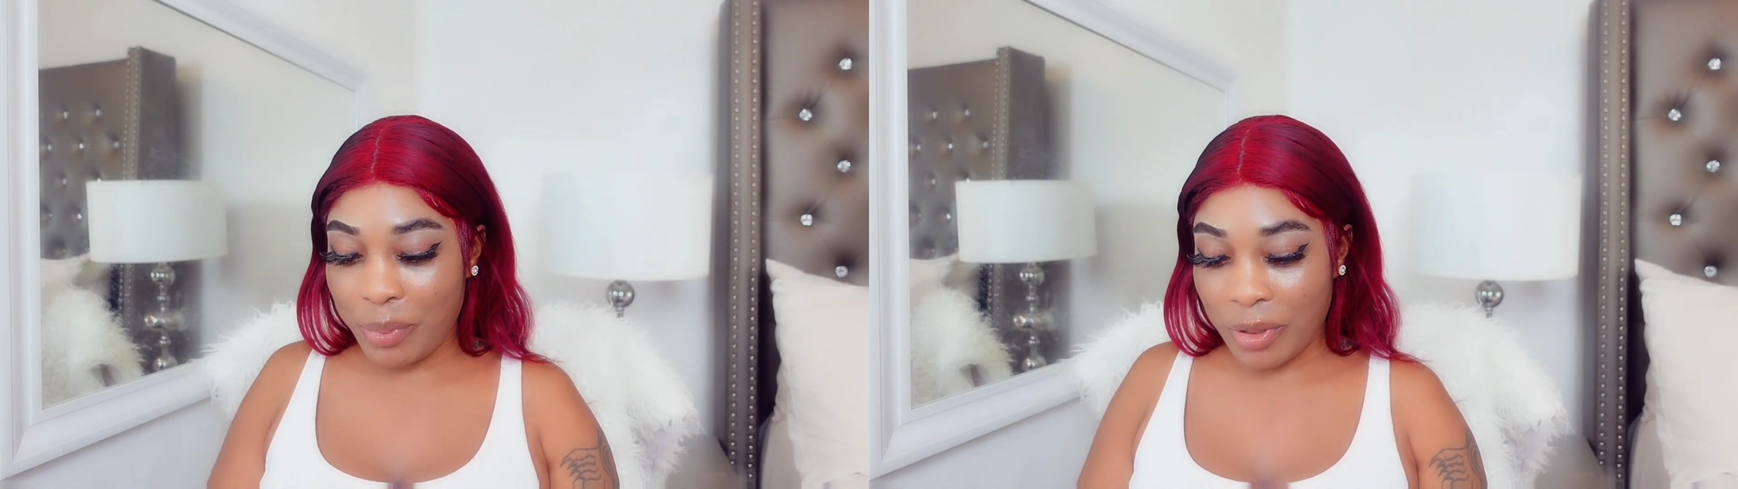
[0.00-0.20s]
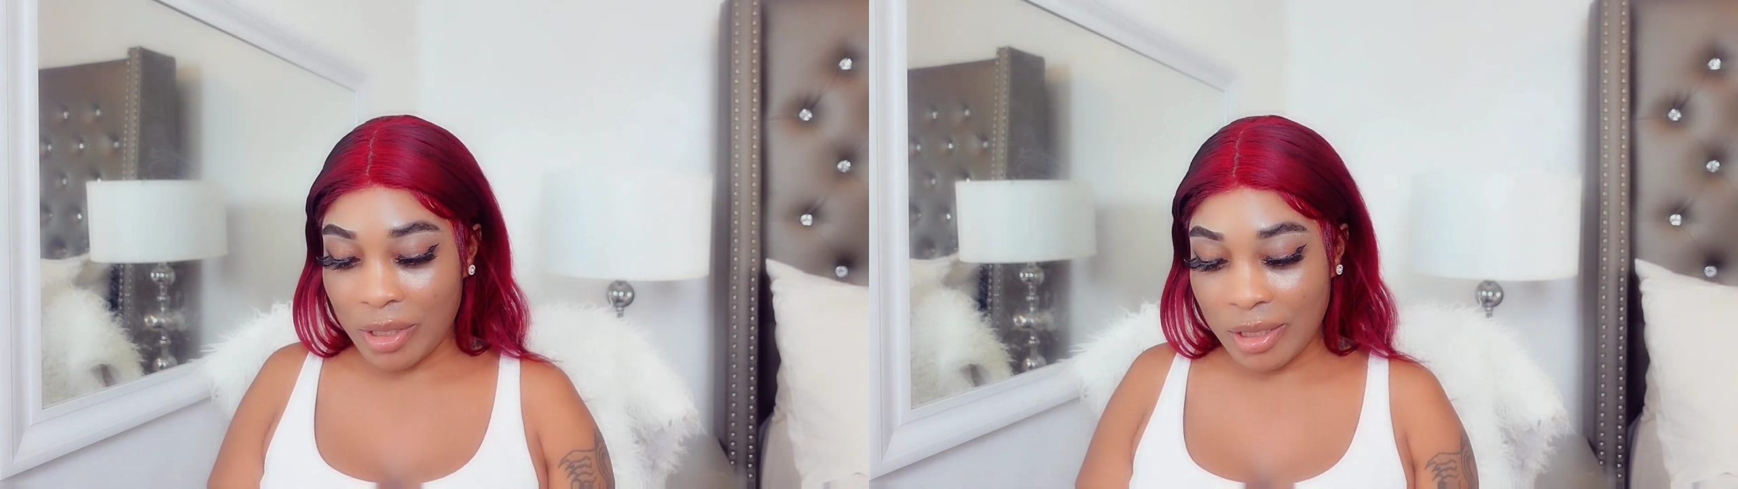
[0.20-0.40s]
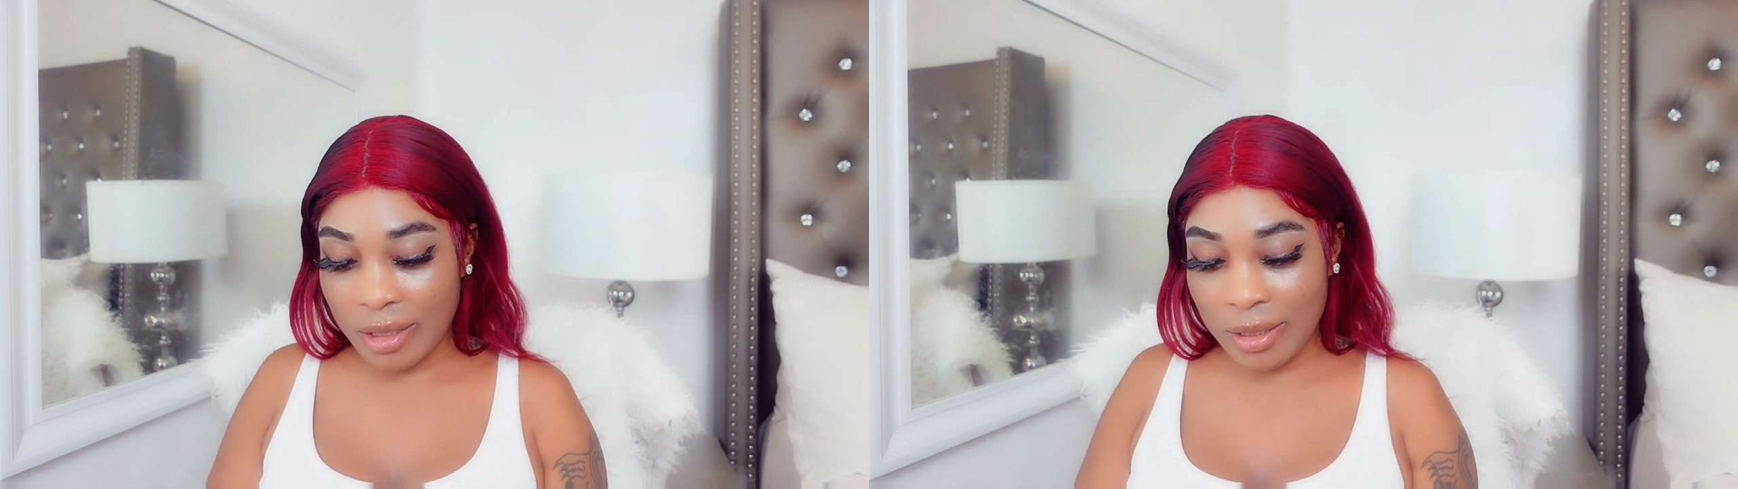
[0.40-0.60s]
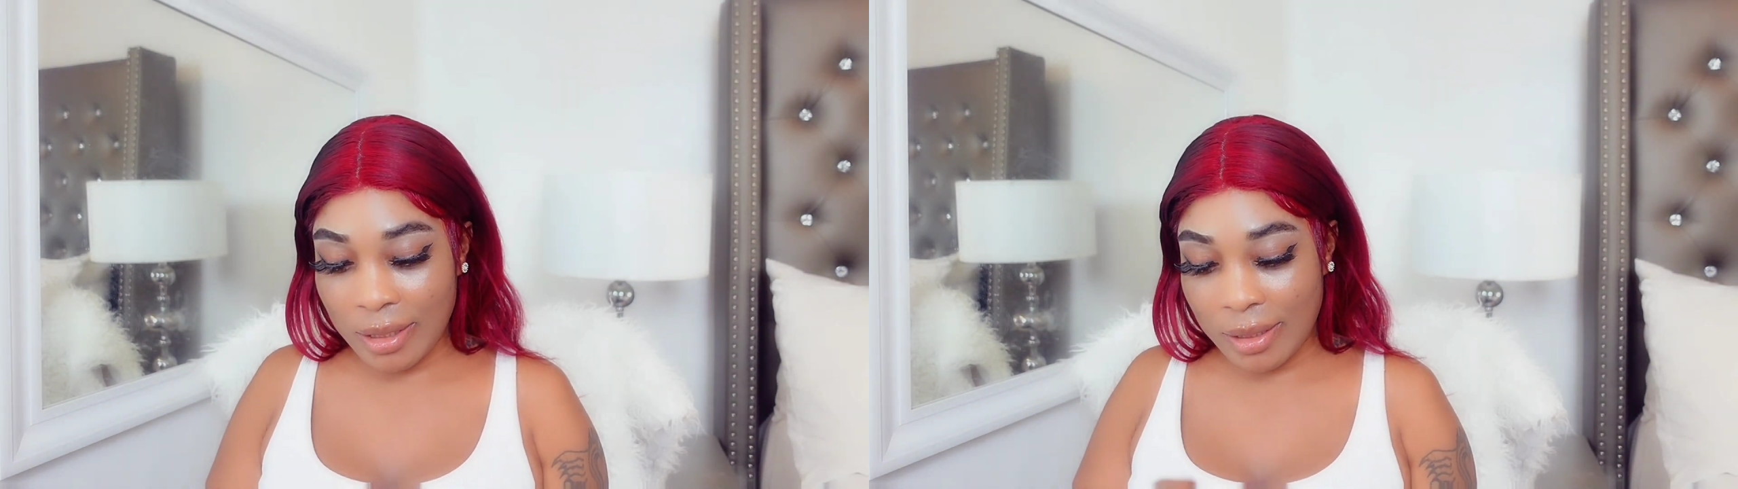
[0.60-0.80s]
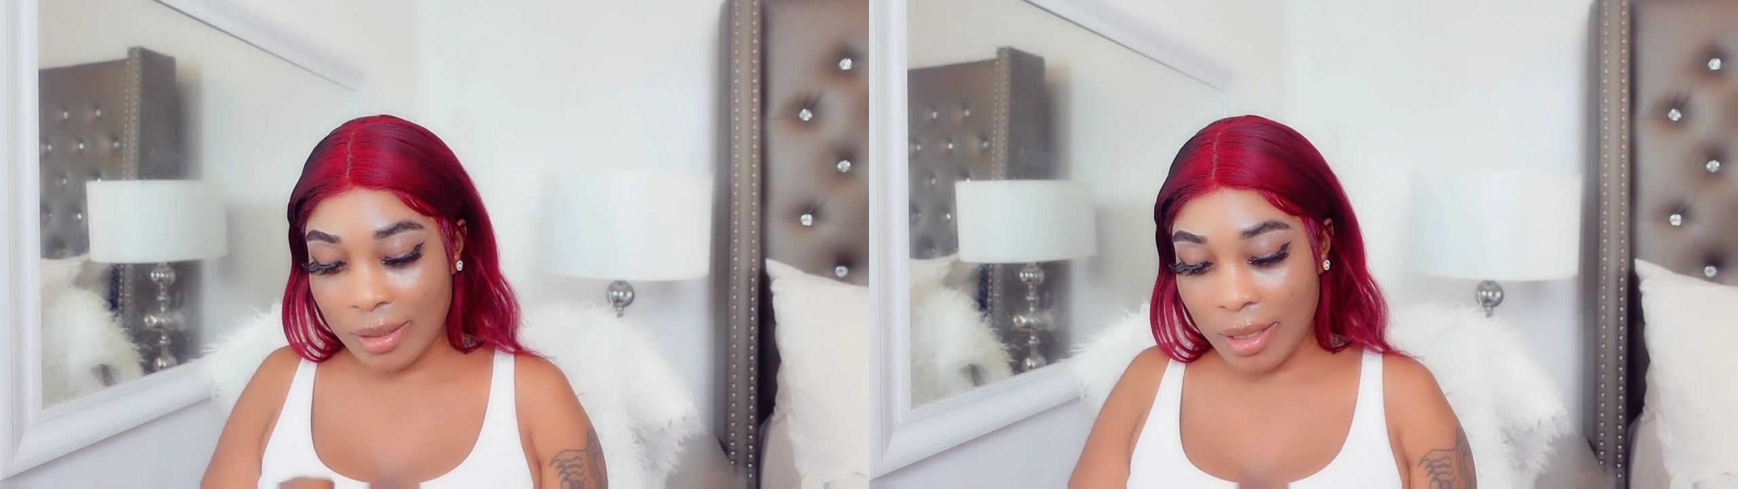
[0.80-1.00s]
brush
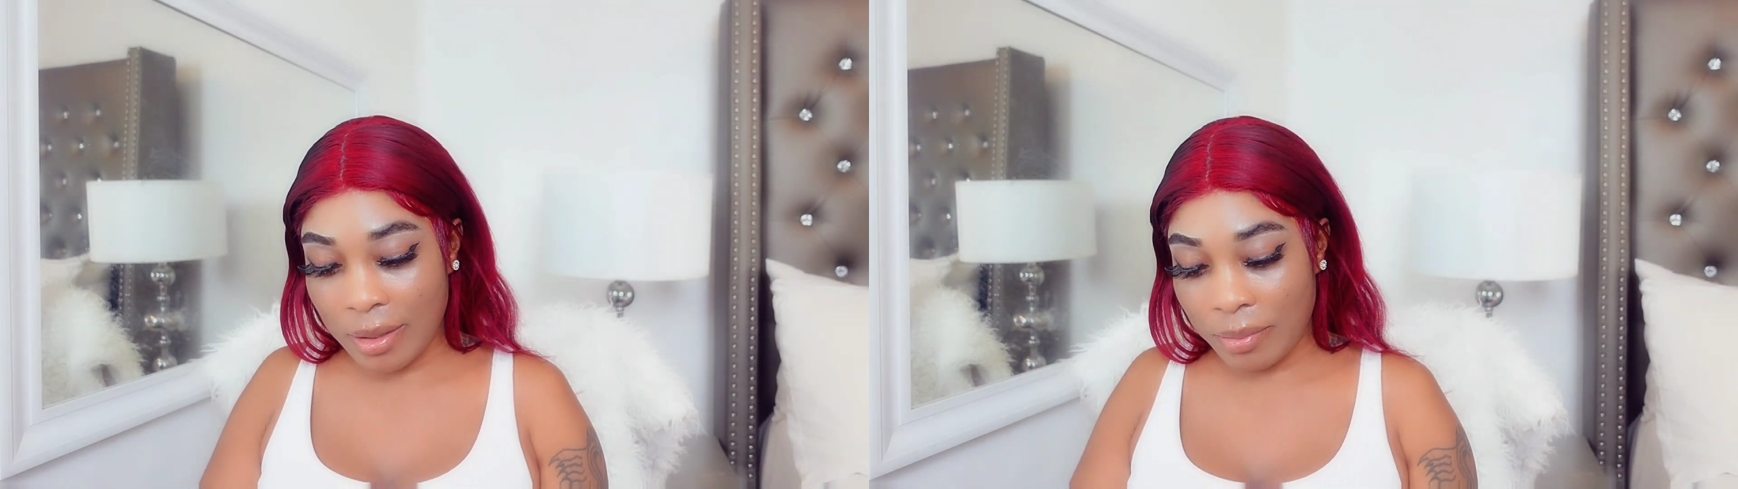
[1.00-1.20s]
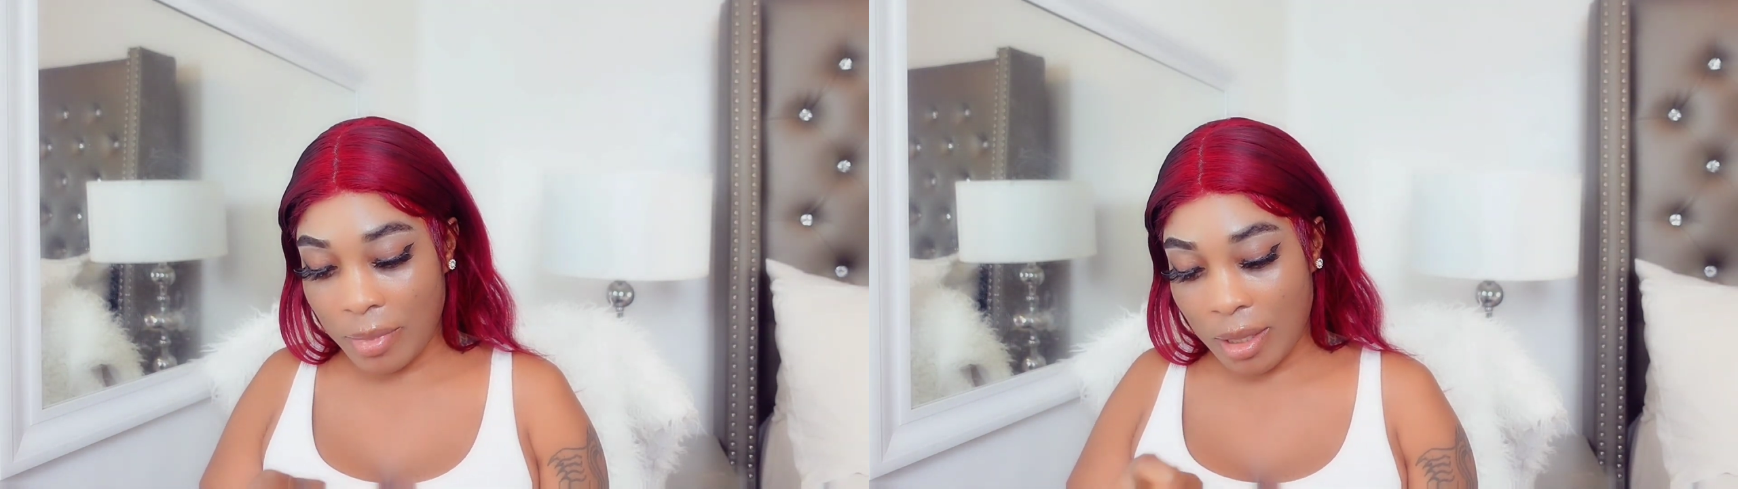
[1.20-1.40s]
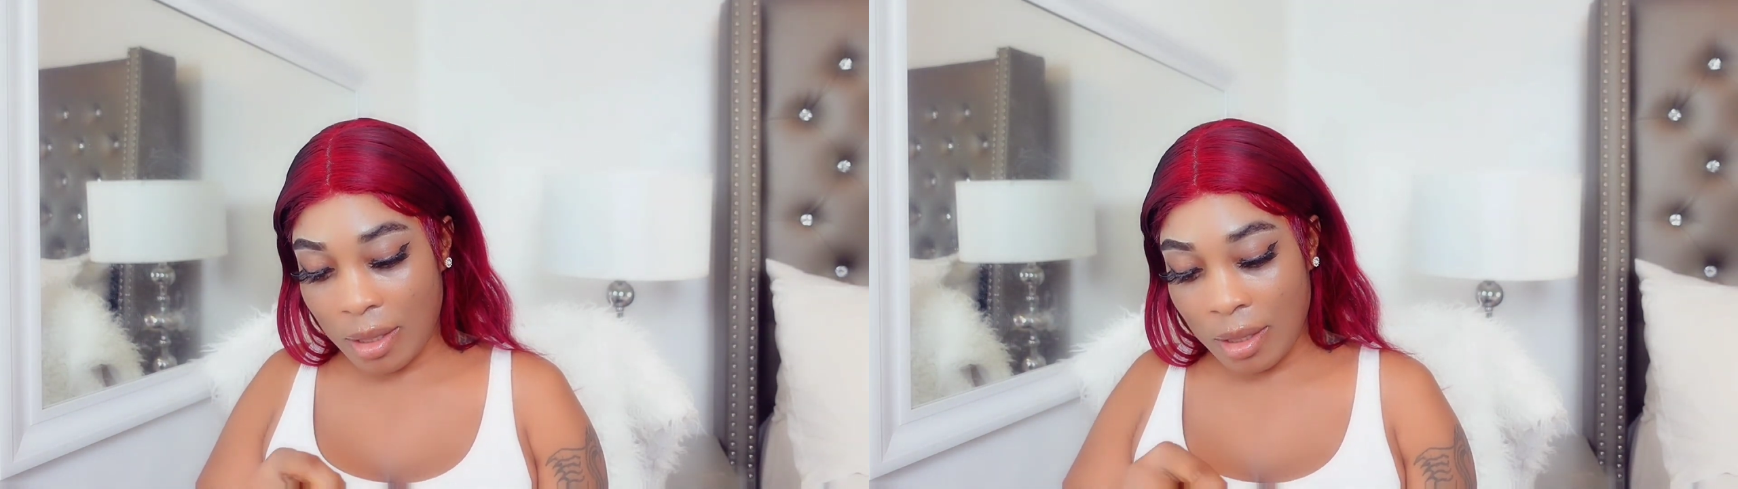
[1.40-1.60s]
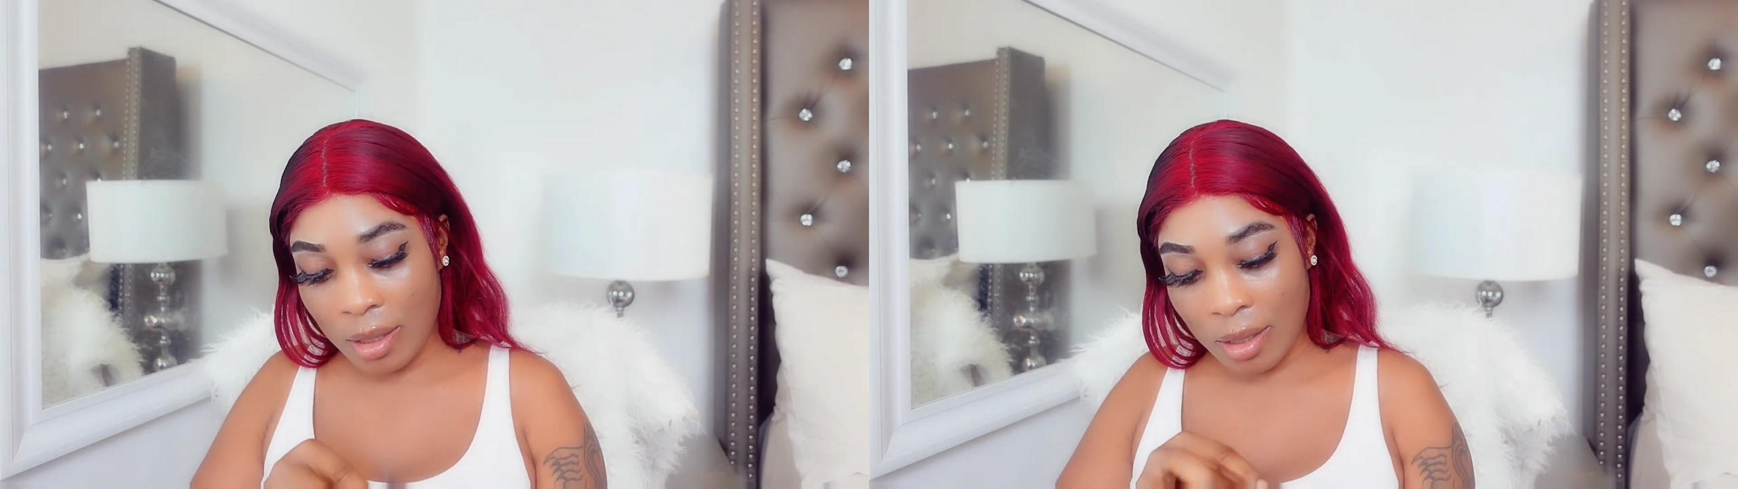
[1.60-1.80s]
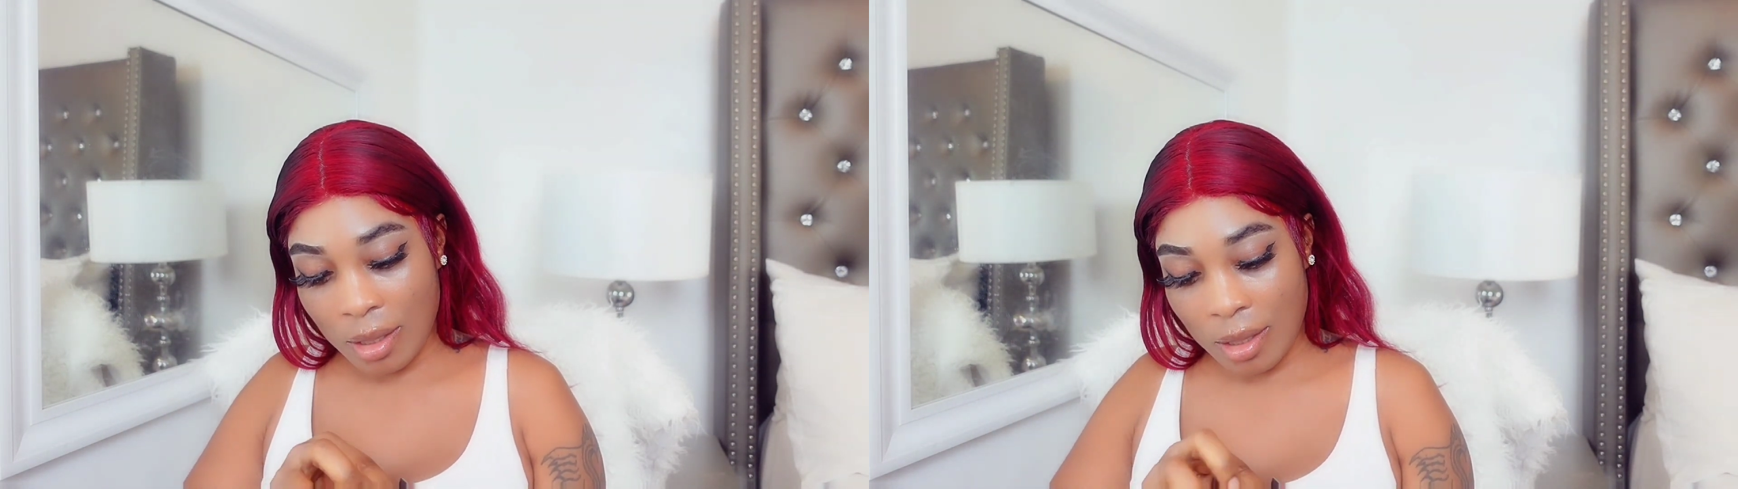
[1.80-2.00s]
they sent me.